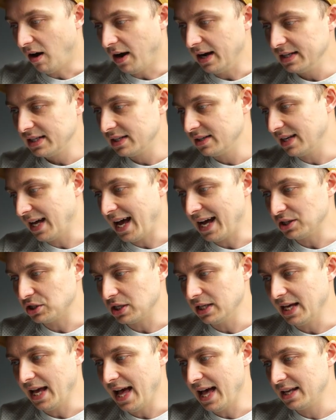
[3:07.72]
I didn't
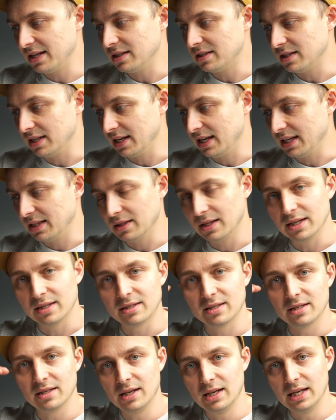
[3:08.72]
actually edit it in
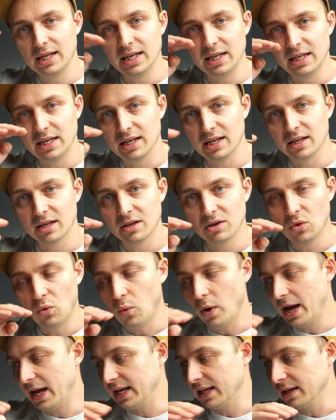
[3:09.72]
this linear
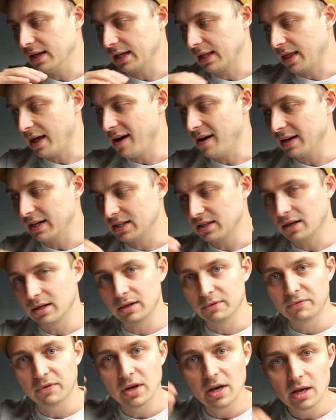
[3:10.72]
way like that. I kind
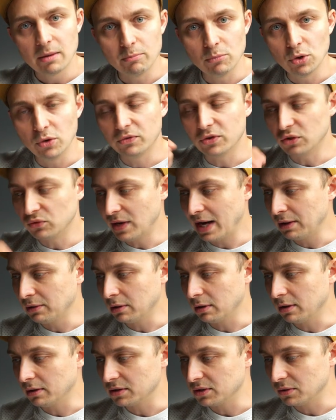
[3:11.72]
of moved around a lot.